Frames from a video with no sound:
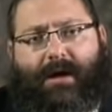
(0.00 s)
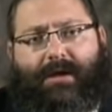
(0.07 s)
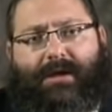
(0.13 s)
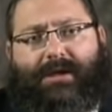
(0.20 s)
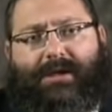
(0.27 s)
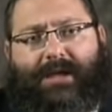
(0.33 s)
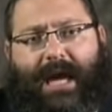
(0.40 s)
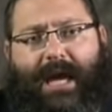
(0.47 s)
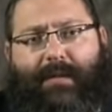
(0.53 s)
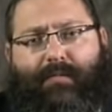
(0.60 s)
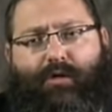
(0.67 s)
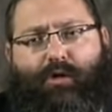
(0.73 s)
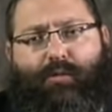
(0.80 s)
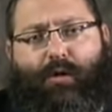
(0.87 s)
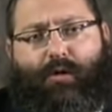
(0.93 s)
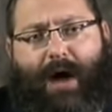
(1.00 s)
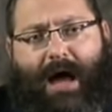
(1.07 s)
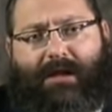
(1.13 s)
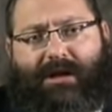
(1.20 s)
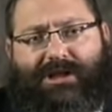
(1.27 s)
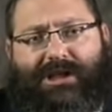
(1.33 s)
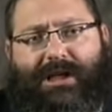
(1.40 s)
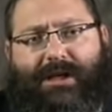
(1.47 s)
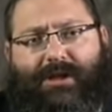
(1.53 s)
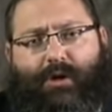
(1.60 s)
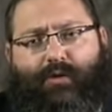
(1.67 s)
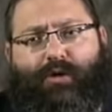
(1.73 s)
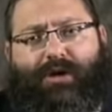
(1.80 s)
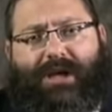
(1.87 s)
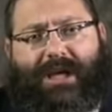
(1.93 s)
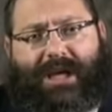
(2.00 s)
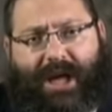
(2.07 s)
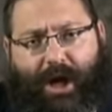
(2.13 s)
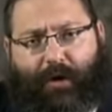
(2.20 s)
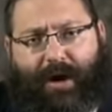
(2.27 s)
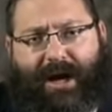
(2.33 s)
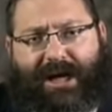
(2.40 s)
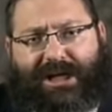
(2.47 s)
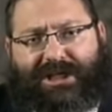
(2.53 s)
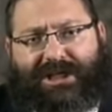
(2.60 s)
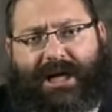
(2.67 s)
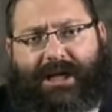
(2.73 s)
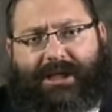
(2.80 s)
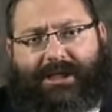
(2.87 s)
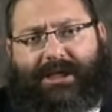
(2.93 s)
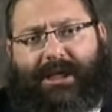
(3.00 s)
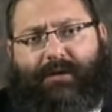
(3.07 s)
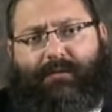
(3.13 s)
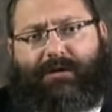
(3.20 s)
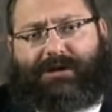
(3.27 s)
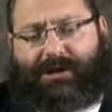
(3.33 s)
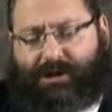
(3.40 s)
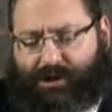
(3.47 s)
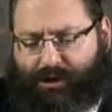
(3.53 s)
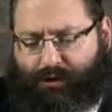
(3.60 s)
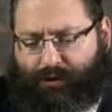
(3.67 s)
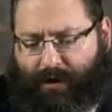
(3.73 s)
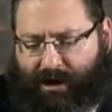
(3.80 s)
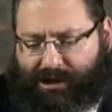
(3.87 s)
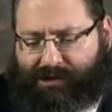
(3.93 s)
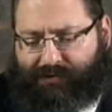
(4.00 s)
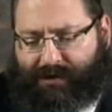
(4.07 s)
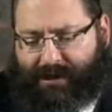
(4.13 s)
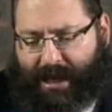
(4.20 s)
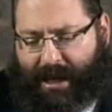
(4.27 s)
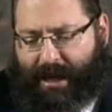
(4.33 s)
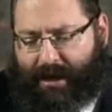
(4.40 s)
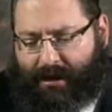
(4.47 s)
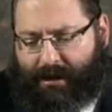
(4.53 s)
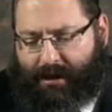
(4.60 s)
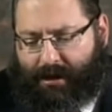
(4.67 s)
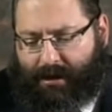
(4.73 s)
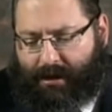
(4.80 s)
The same numerology as the word Yira, he shall see, which is 216.